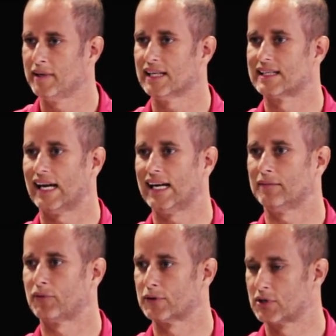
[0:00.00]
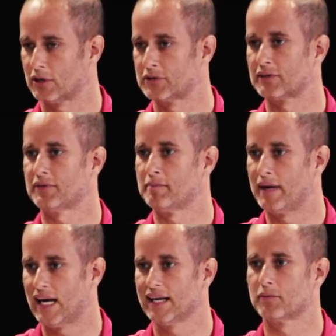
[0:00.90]
be a time for Joseph to
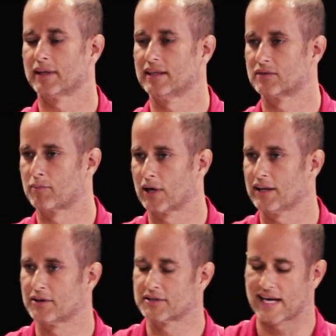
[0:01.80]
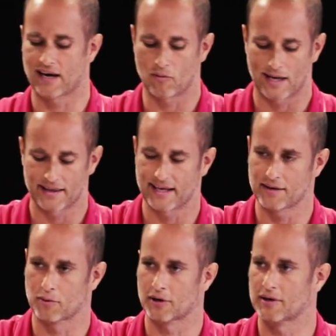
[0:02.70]
bond with his brothers out while
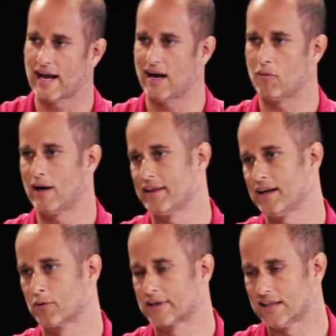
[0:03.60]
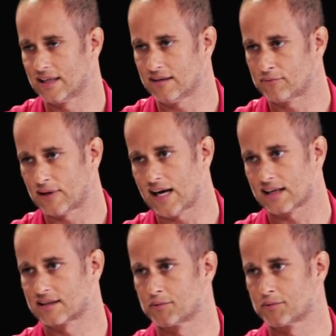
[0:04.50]
they were tending flocks.